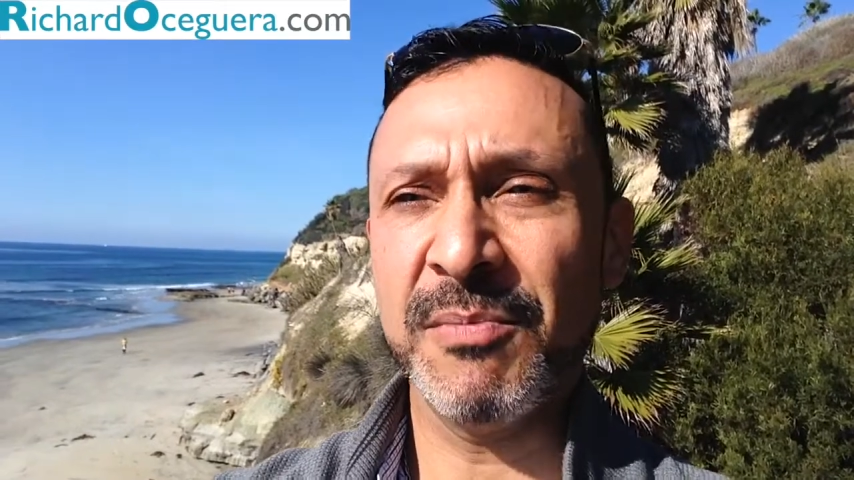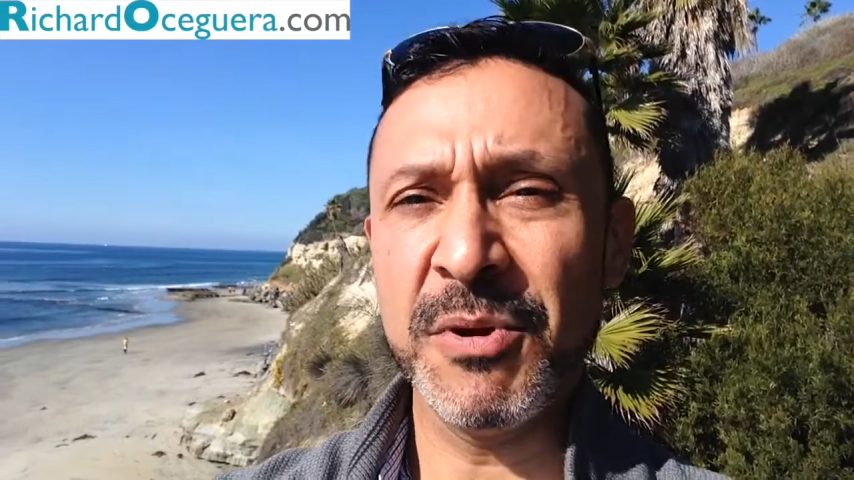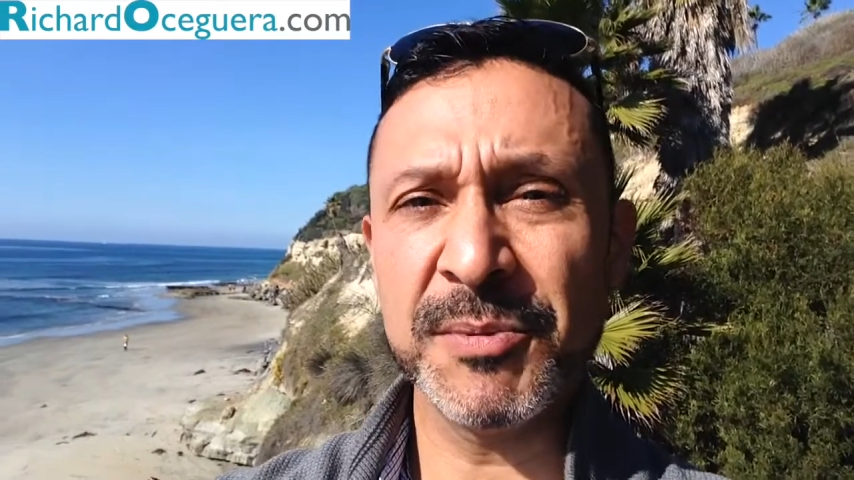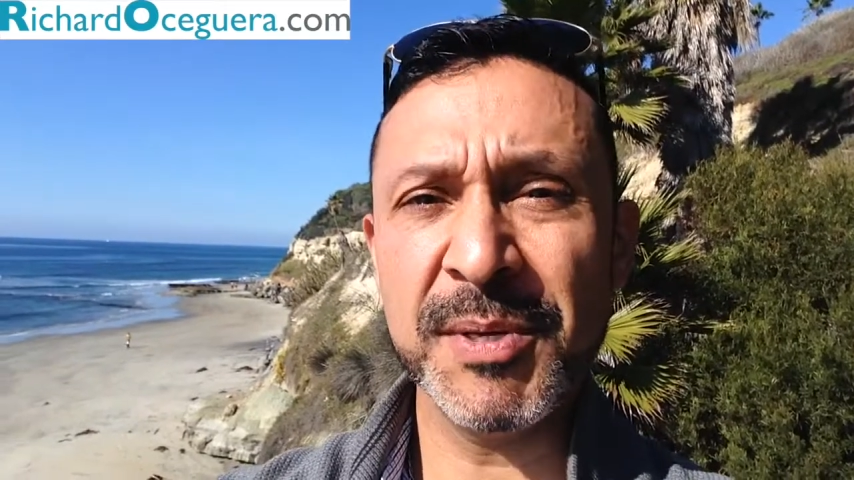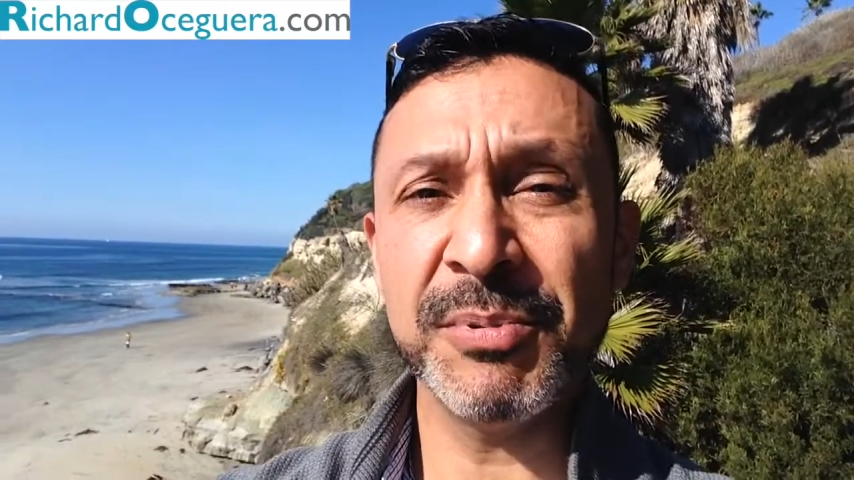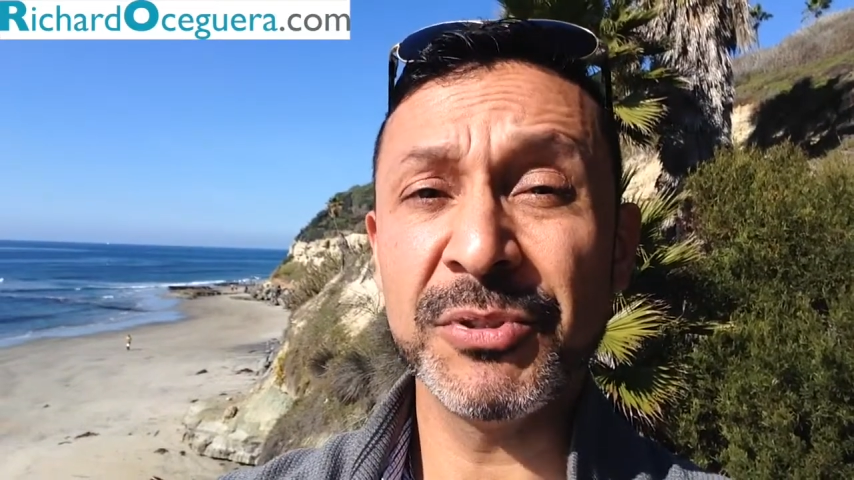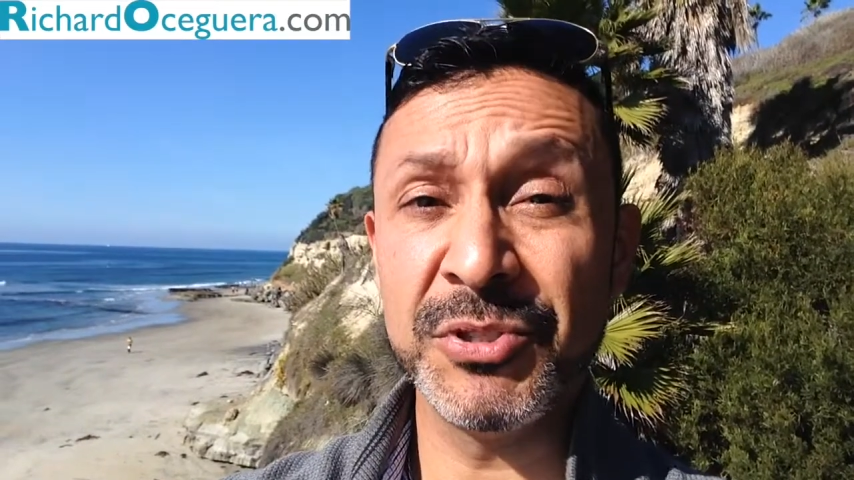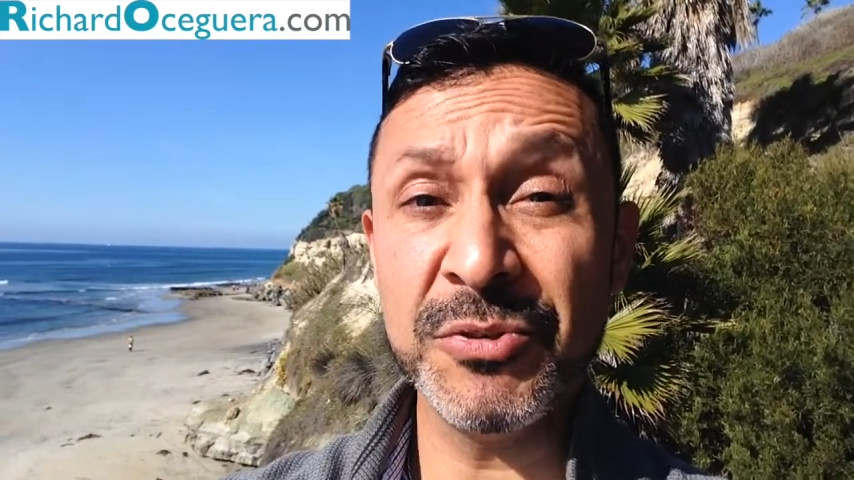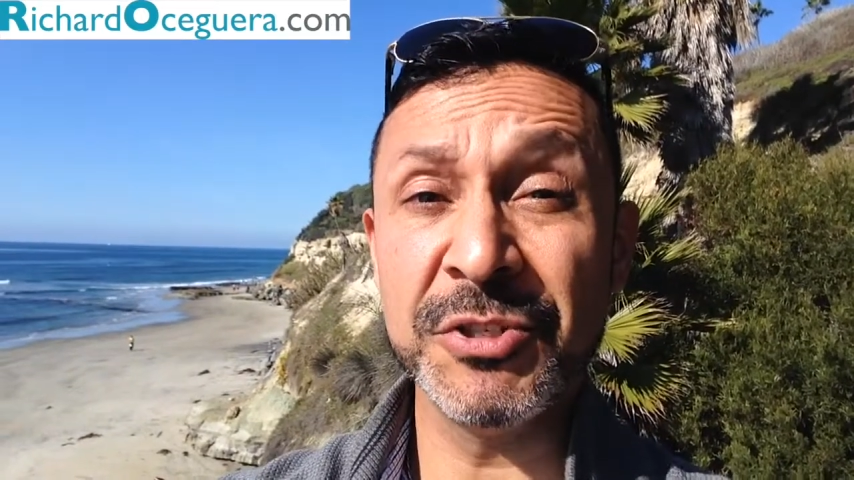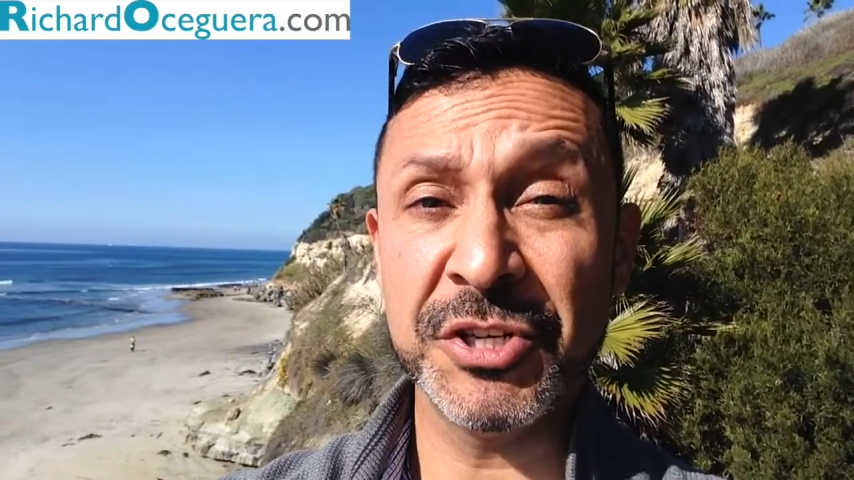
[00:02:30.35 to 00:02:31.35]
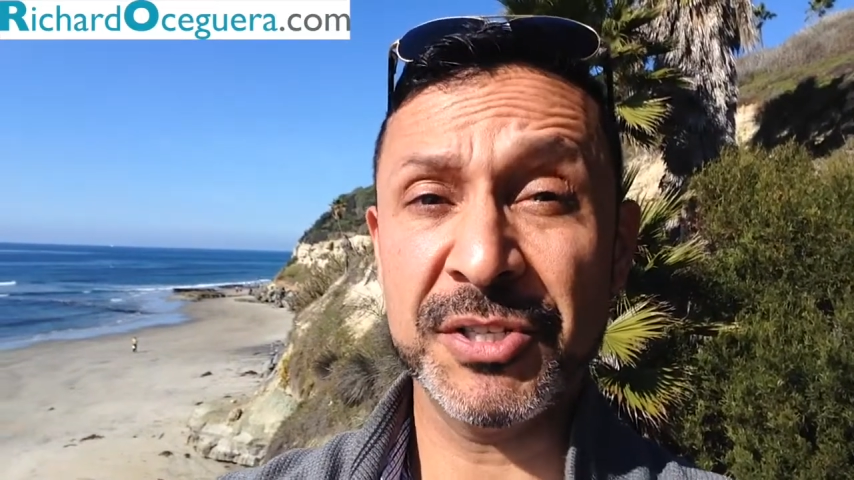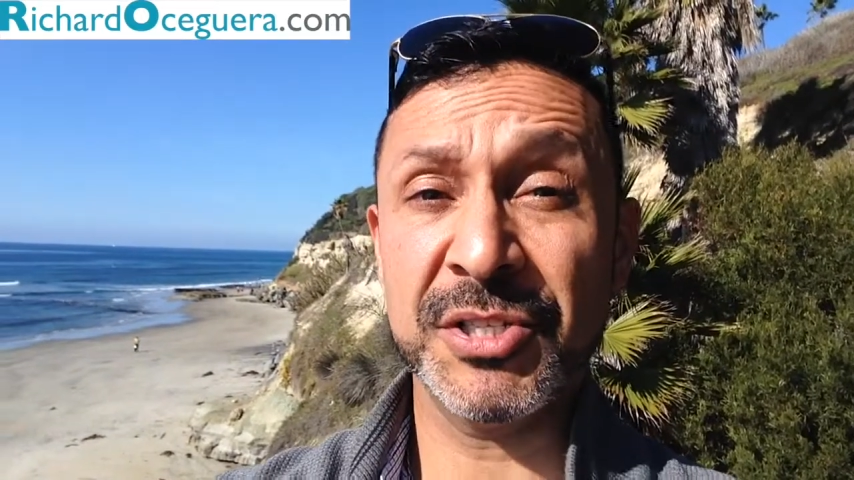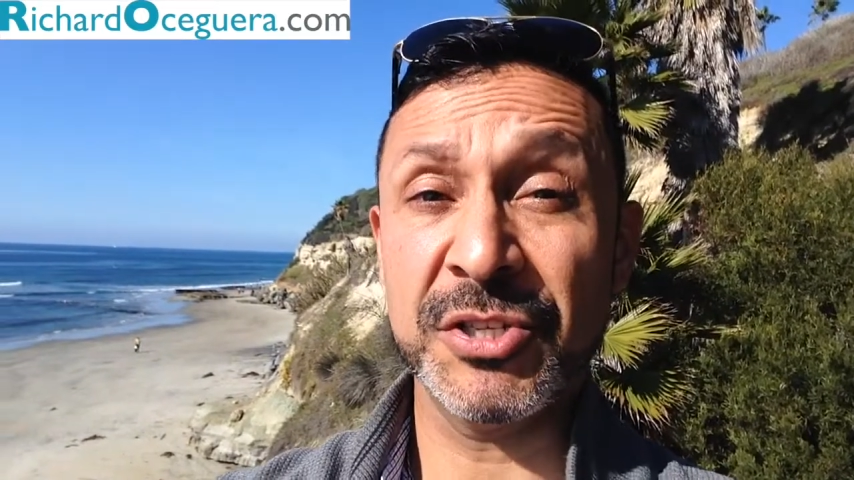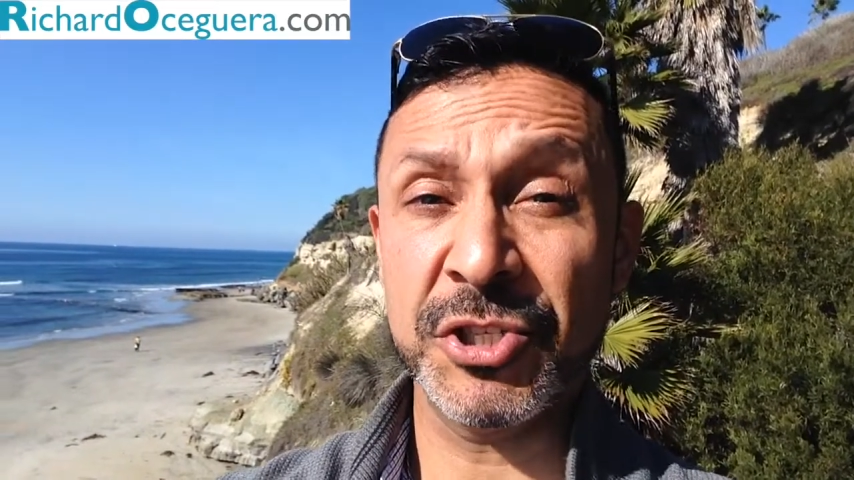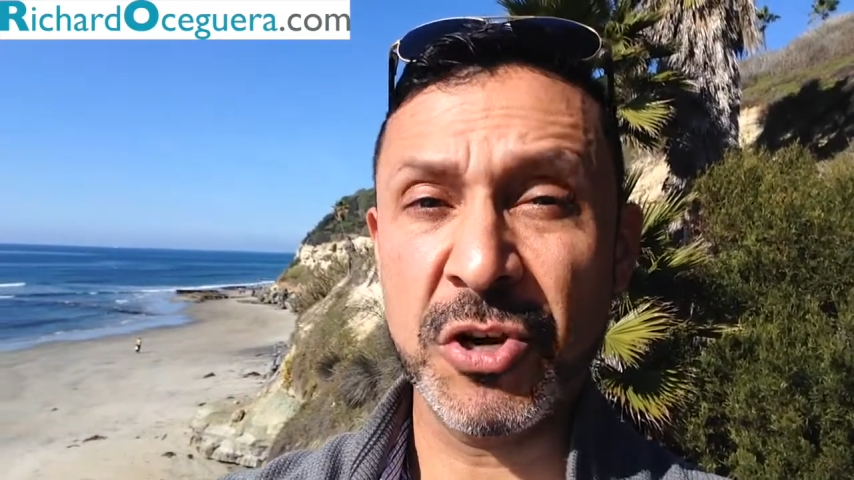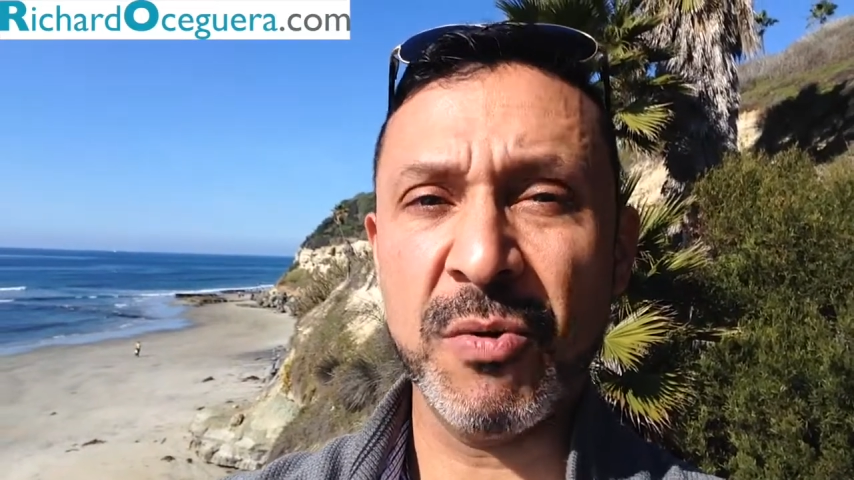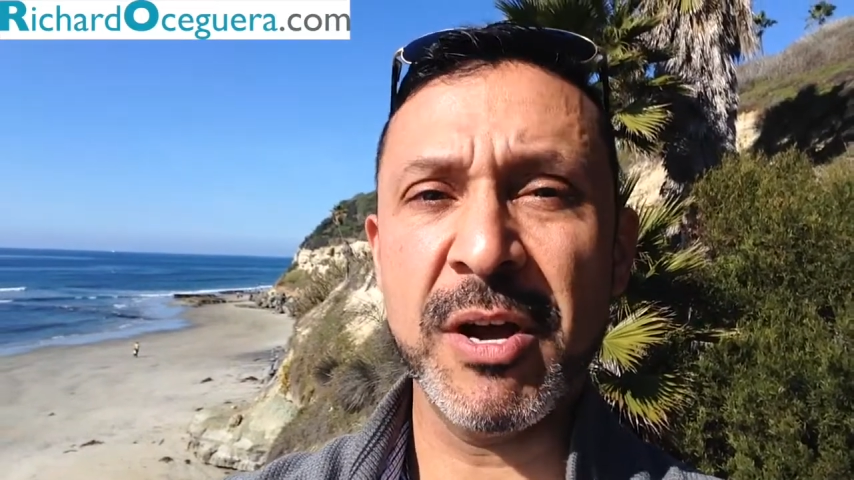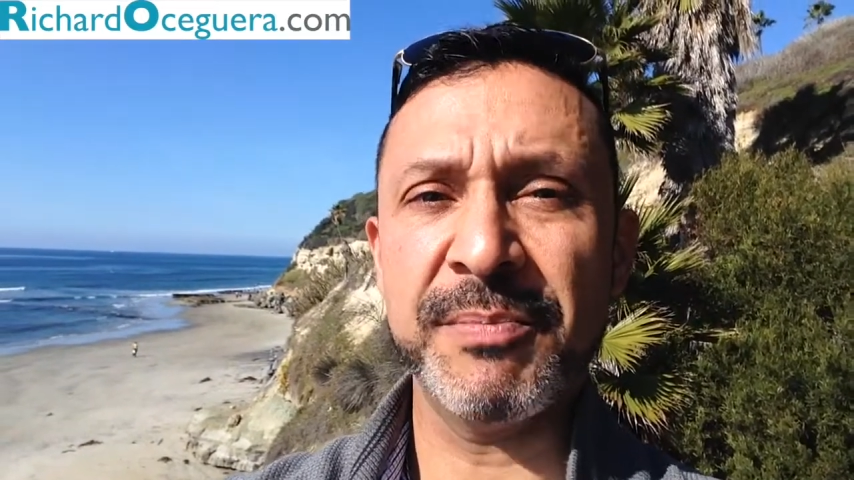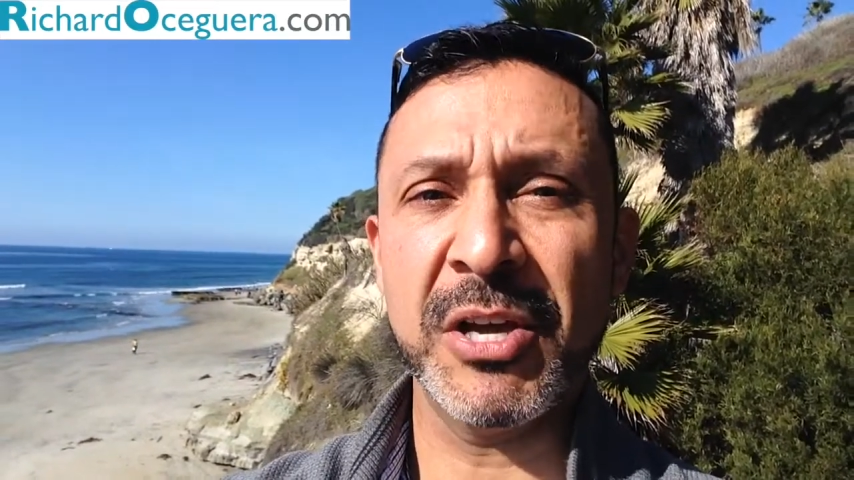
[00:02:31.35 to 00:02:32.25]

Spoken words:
Most people do just show up.